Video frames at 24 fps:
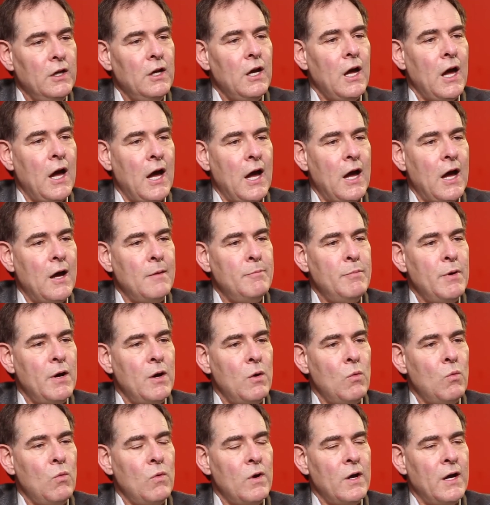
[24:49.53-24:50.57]

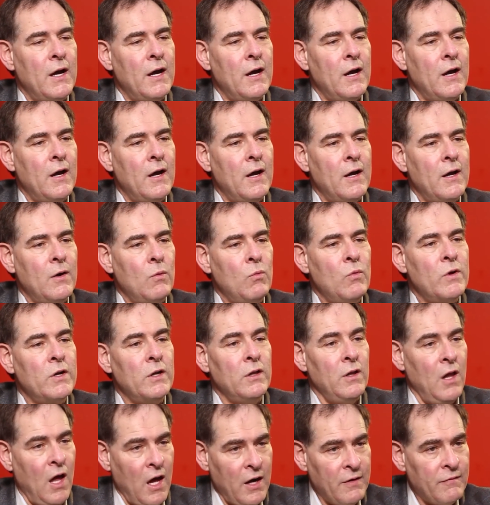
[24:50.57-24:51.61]
But what a
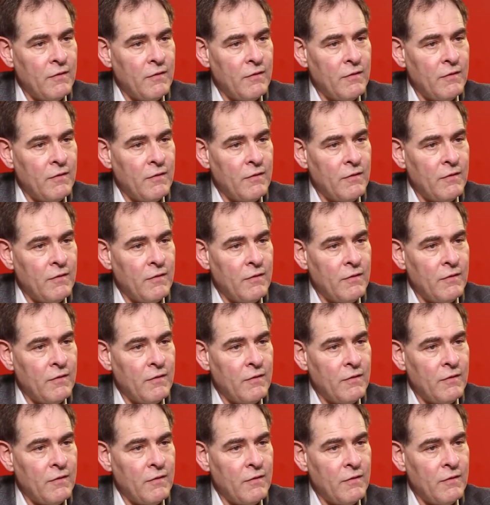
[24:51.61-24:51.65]
lot